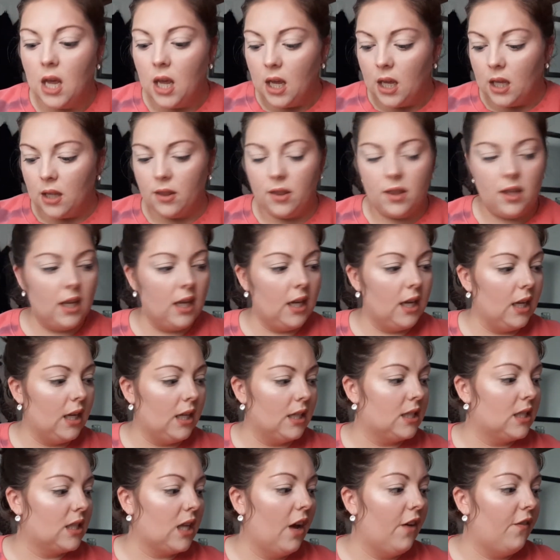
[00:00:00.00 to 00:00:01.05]
the
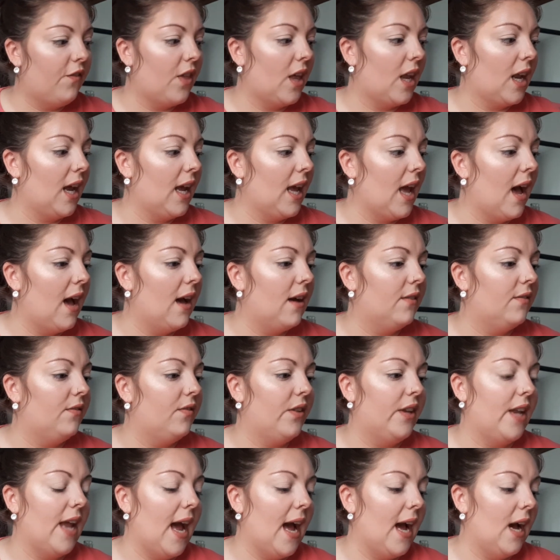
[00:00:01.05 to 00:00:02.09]
stuff that I have
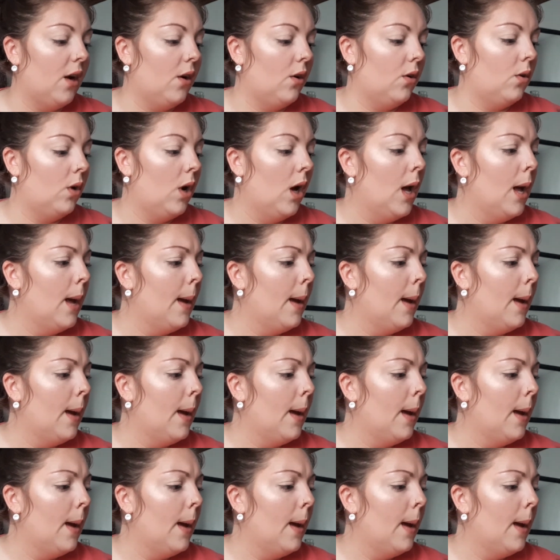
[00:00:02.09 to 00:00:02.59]
now,